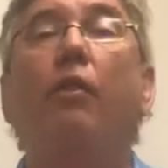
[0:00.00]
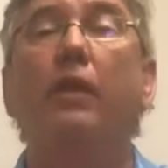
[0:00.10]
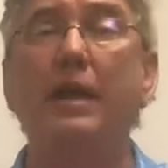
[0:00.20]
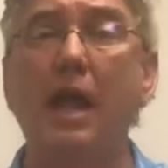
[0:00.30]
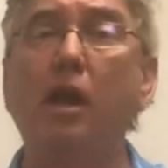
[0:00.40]

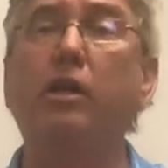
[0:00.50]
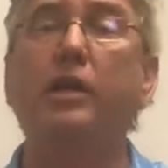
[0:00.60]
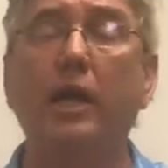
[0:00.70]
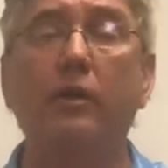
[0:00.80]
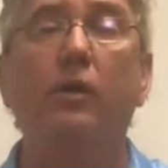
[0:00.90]
they now can
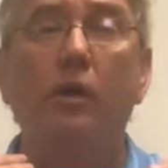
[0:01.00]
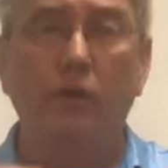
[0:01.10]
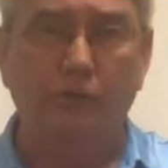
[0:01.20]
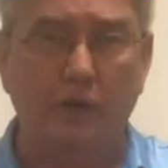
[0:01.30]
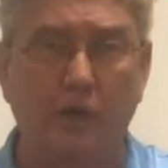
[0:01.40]
go
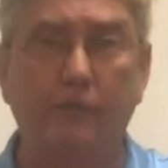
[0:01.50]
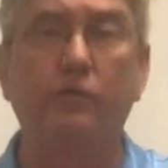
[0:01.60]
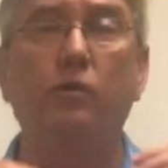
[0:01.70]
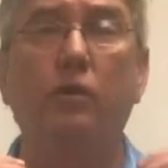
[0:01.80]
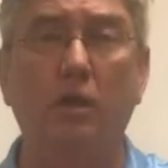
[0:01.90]
soft
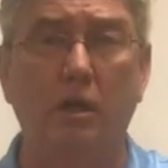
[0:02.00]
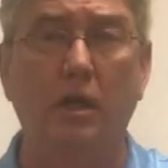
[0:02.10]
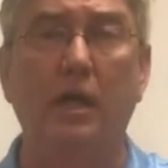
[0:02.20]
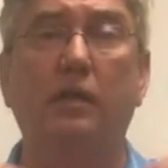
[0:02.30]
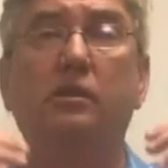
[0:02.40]
to a little
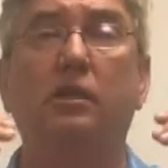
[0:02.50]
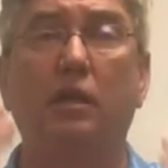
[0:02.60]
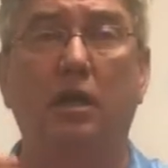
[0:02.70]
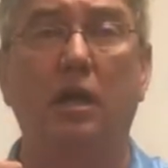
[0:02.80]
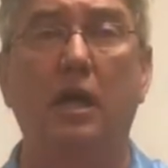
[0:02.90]
loud, to a
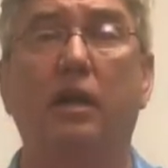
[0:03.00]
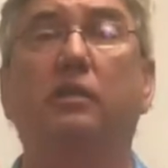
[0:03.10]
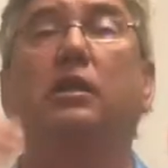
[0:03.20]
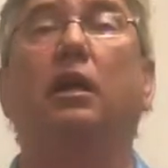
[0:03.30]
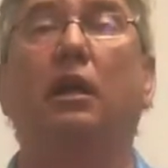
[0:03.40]
little louder,
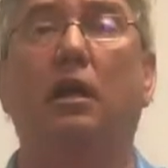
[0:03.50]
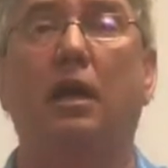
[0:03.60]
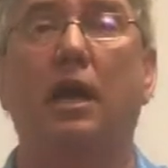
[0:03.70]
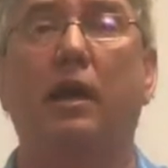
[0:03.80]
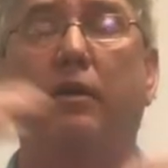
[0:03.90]
to a little
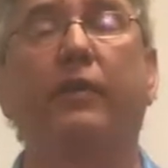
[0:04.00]
louder.